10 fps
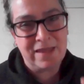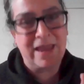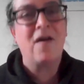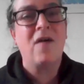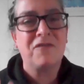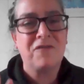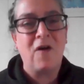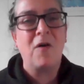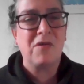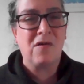They are a
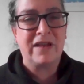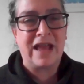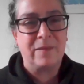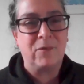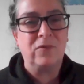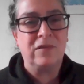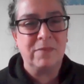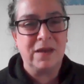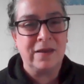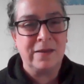farmyard animal to
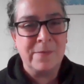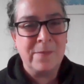me.